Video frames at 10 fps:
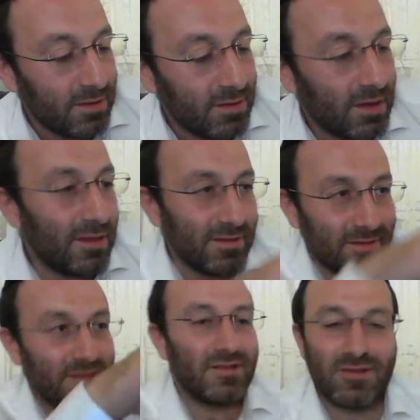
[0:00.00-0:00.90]
And
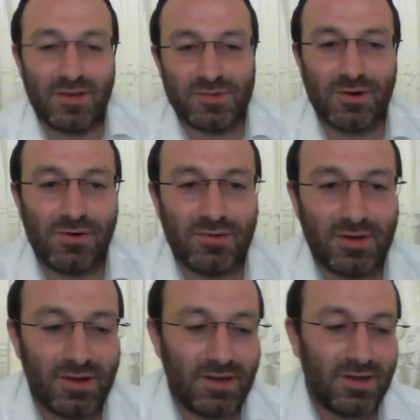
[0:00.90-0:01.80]
then it keeps
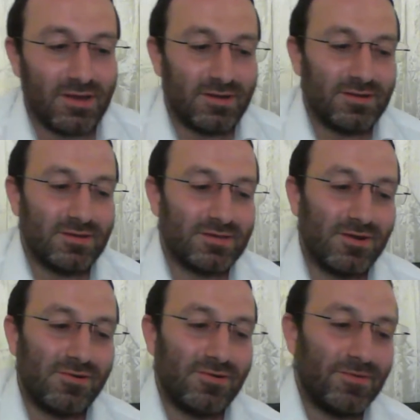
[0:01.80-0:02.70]
going.
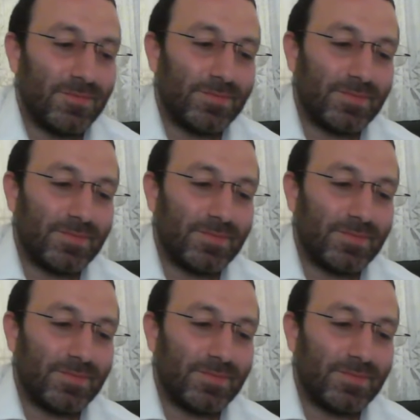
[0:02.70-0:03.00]
So